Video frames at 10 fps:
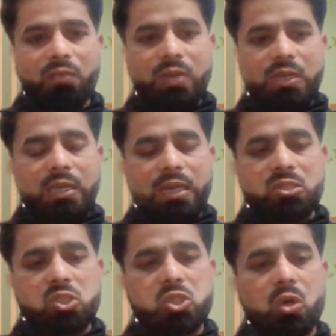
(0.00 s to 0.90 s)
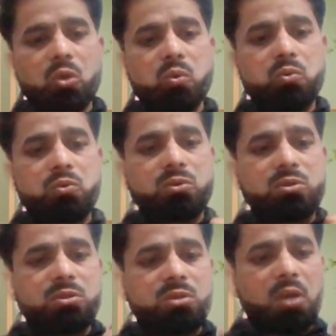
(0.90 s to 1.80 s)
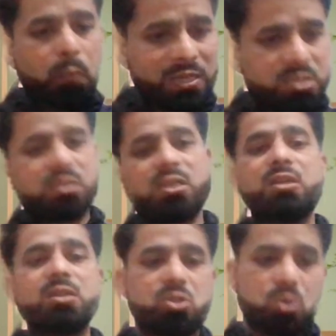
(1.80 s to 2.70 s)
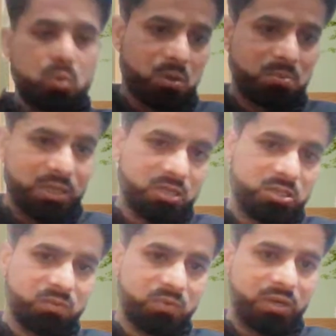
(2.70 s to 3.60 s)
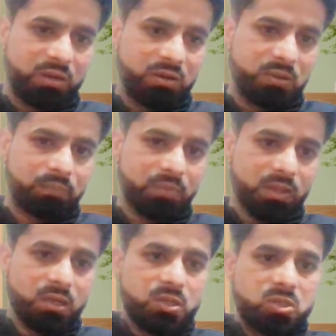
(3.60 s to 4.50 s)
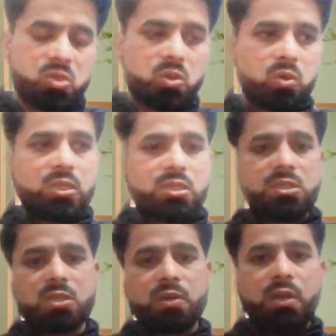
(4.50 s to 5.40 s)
we can solve toughest things through communicating one another. Right. So it is,